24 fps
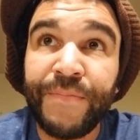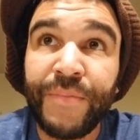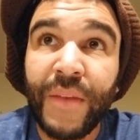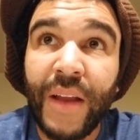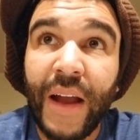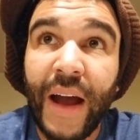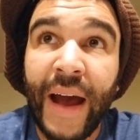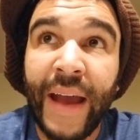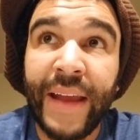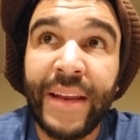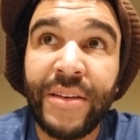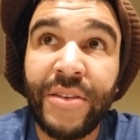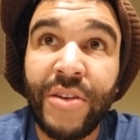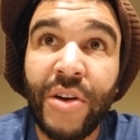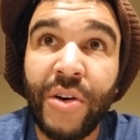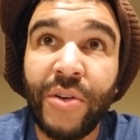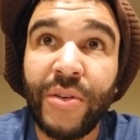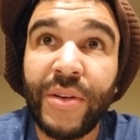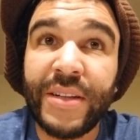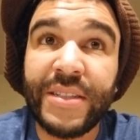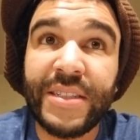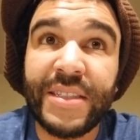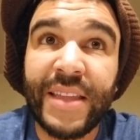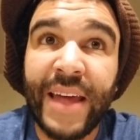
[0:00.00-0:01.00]
I
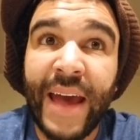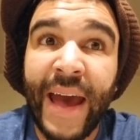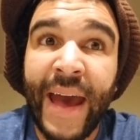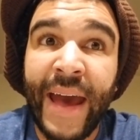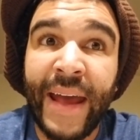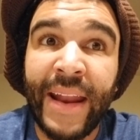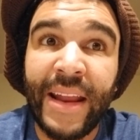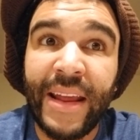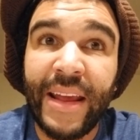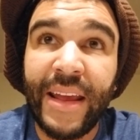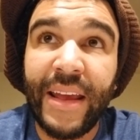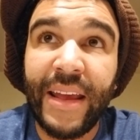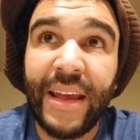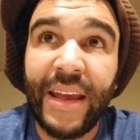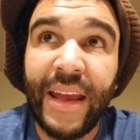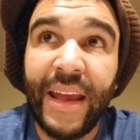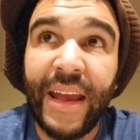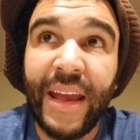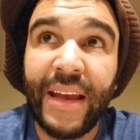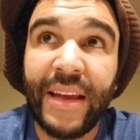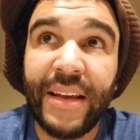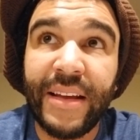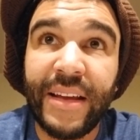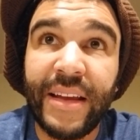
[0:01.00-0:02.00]
noticed that
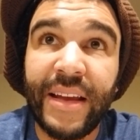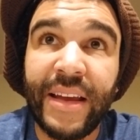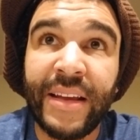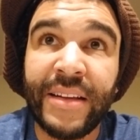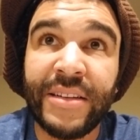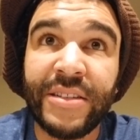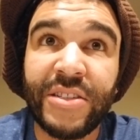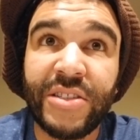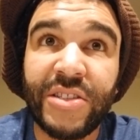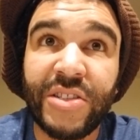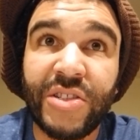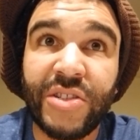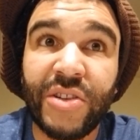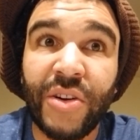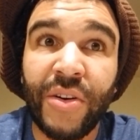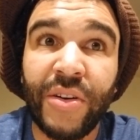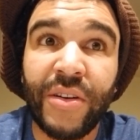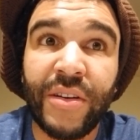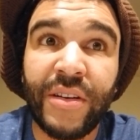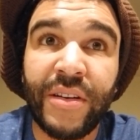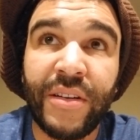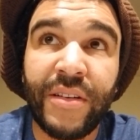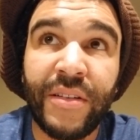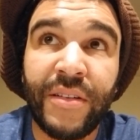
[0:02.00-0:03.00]
in
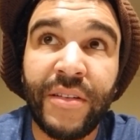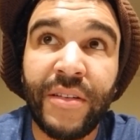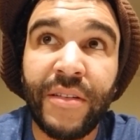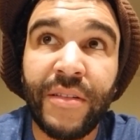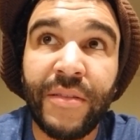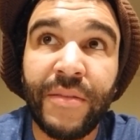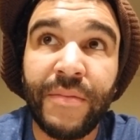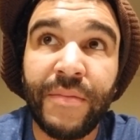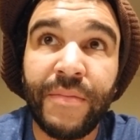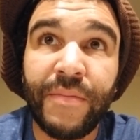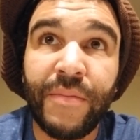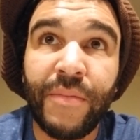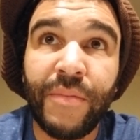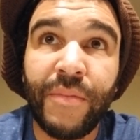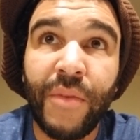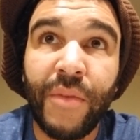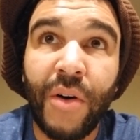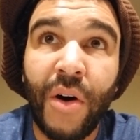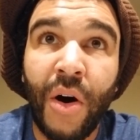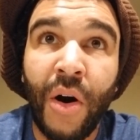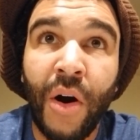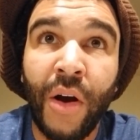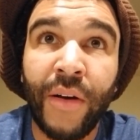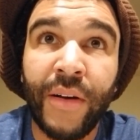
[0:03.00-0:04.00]
certain
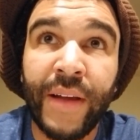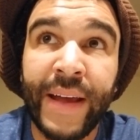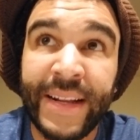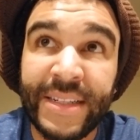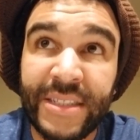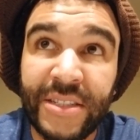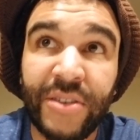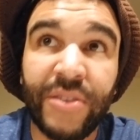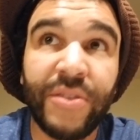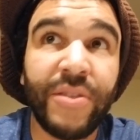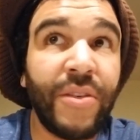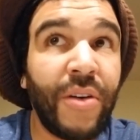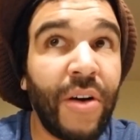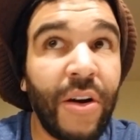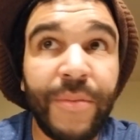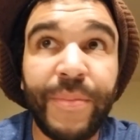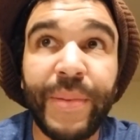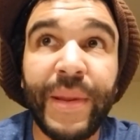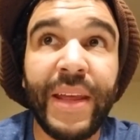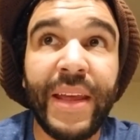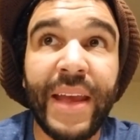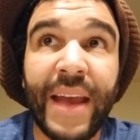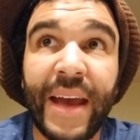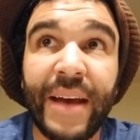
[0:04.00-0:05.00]
at certain
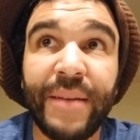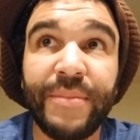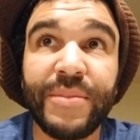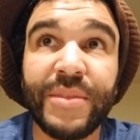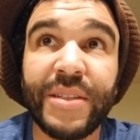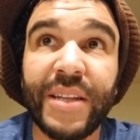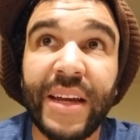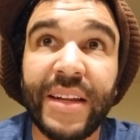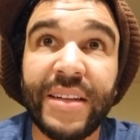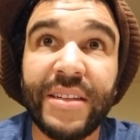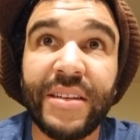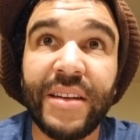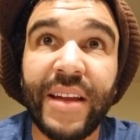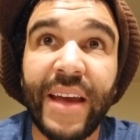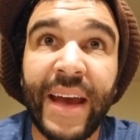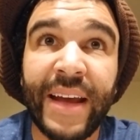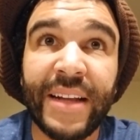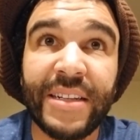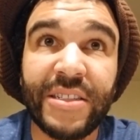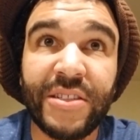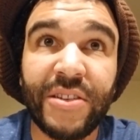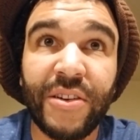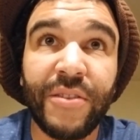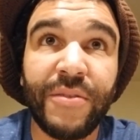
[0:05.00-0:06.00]
RPMs and
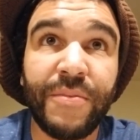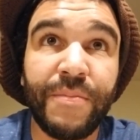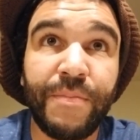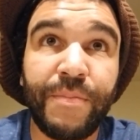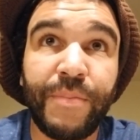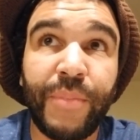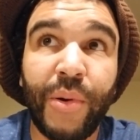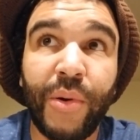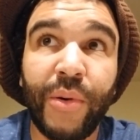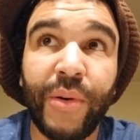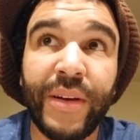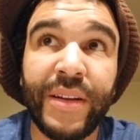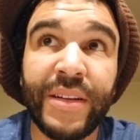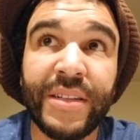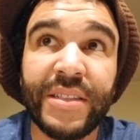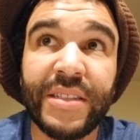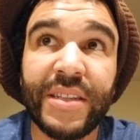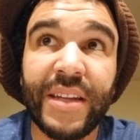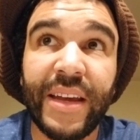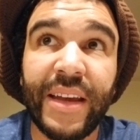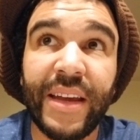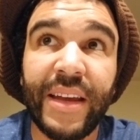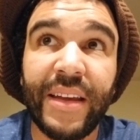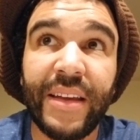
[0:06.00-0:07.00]
at certain points
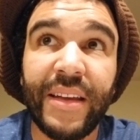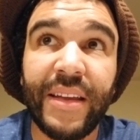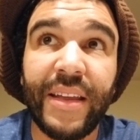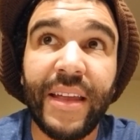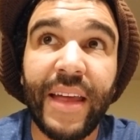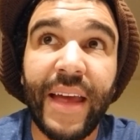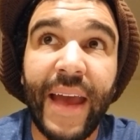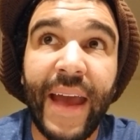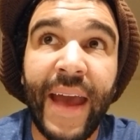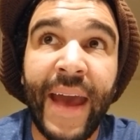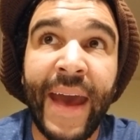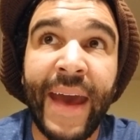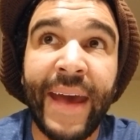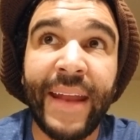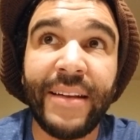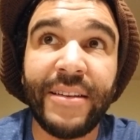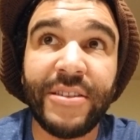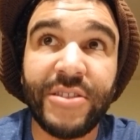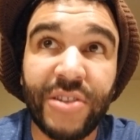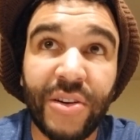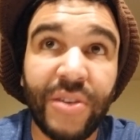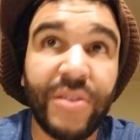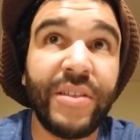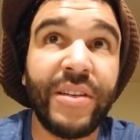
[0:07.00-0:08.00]

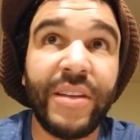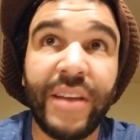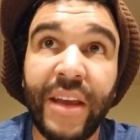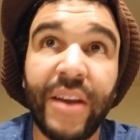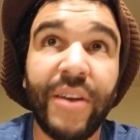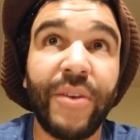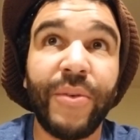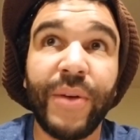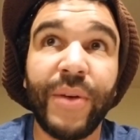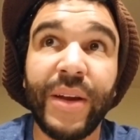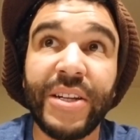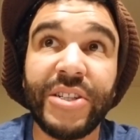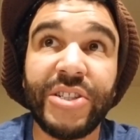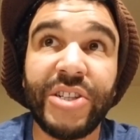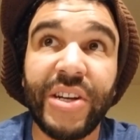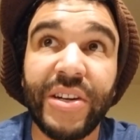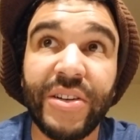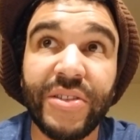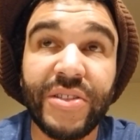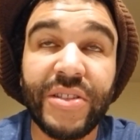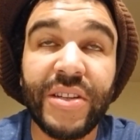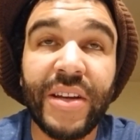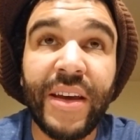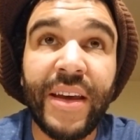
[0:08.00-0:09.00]
at certain gear
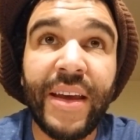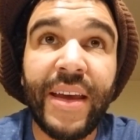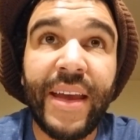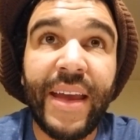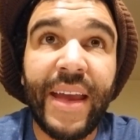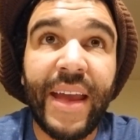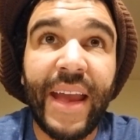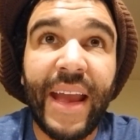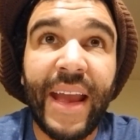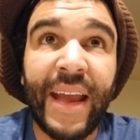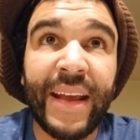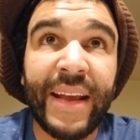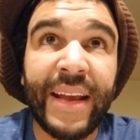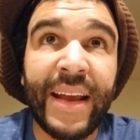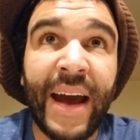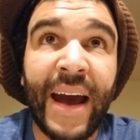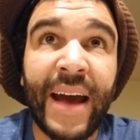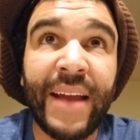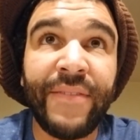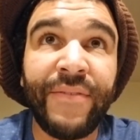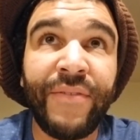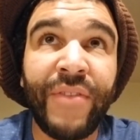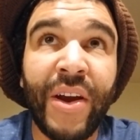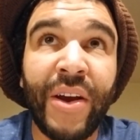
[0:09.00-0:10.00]
ratios, it
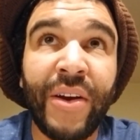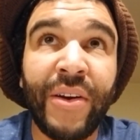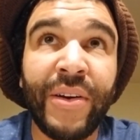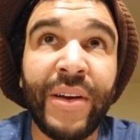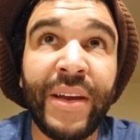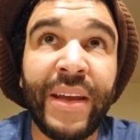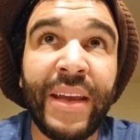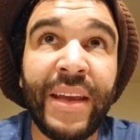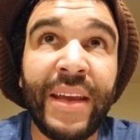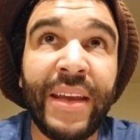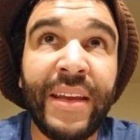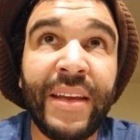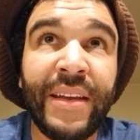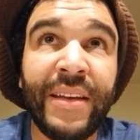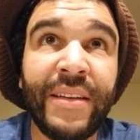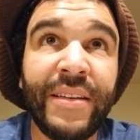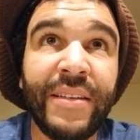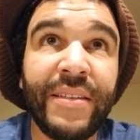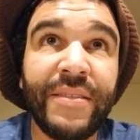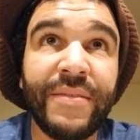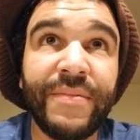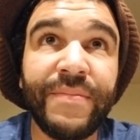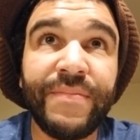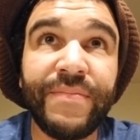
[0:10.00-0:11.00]
got very
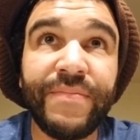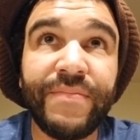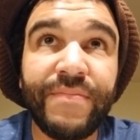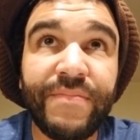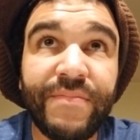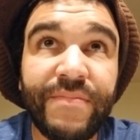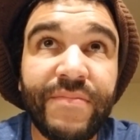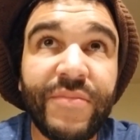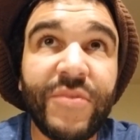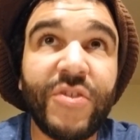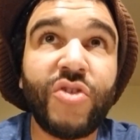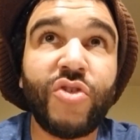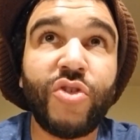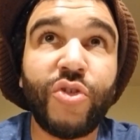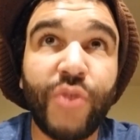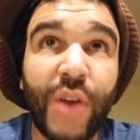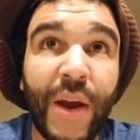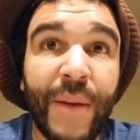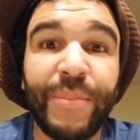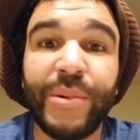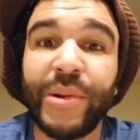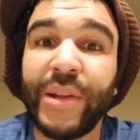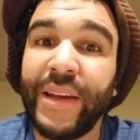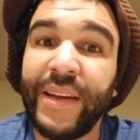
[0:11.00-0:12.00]

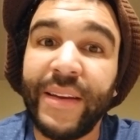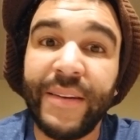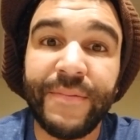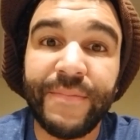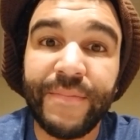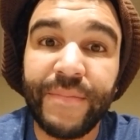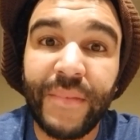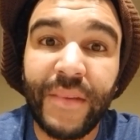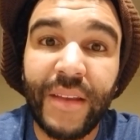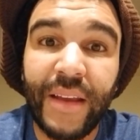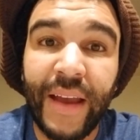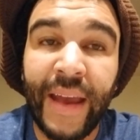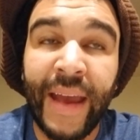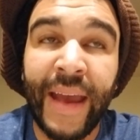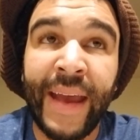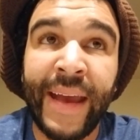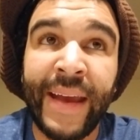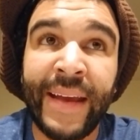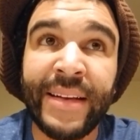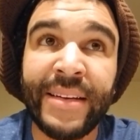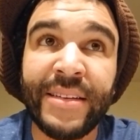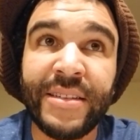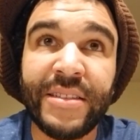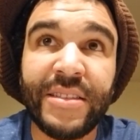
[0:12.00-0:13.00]
trebly
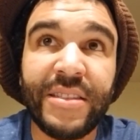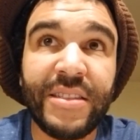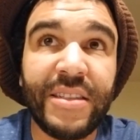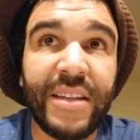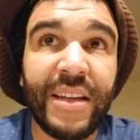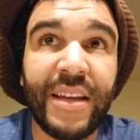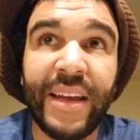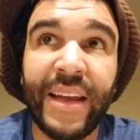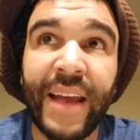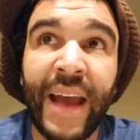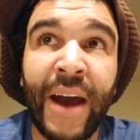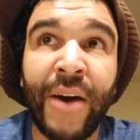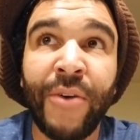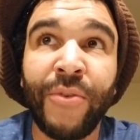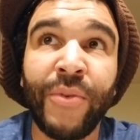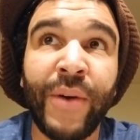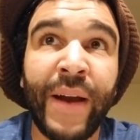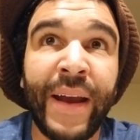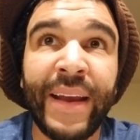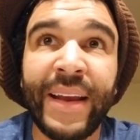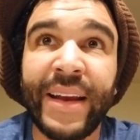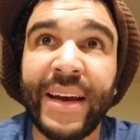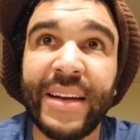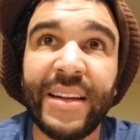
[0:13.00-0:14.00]
and
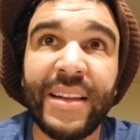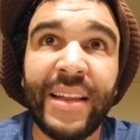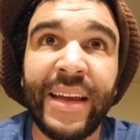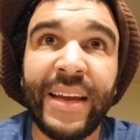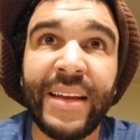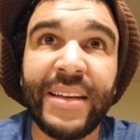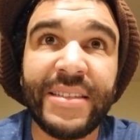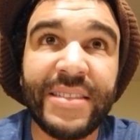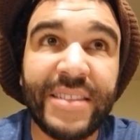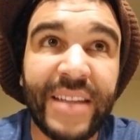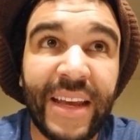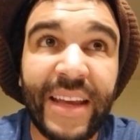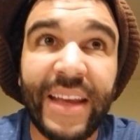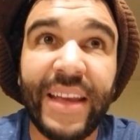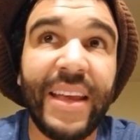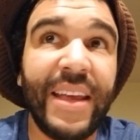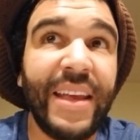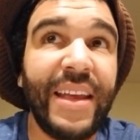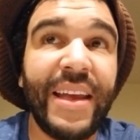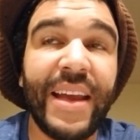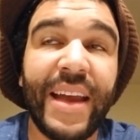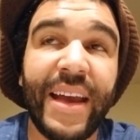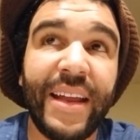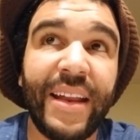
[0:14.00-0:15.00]
outright kind of like
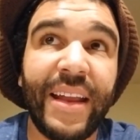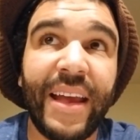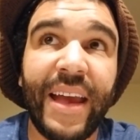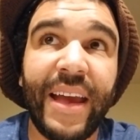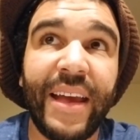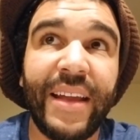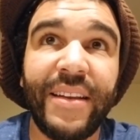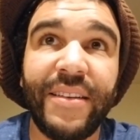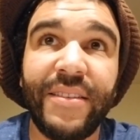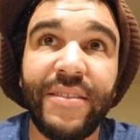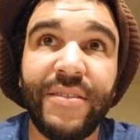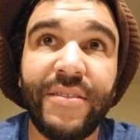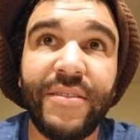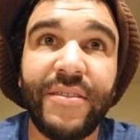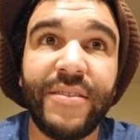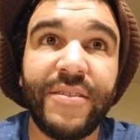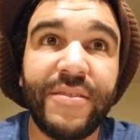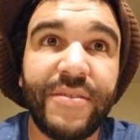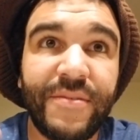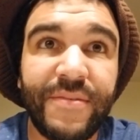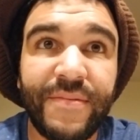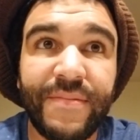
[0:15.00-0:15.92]
tingy and